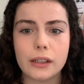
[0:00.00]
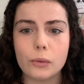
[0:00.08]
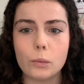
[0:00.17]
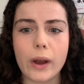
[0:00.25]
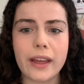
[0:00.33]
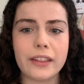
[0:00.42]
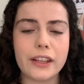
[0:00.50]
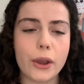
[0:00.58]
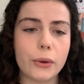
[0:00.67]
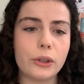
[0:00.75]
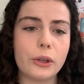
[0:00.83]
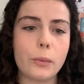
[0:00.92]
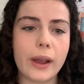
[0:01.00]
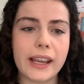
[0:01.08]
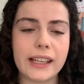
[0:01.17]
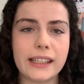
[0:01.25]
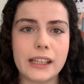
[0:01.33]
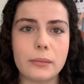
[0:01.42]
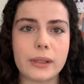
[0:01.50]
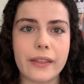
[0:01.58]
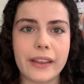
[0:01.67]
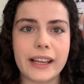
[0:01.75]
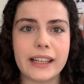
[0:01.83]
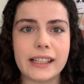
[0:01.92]
where the only way it seems that
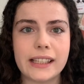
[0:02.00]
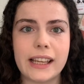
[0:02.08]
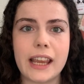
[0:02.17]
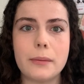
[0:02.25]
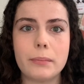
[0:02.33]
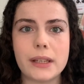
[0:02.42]
they can escape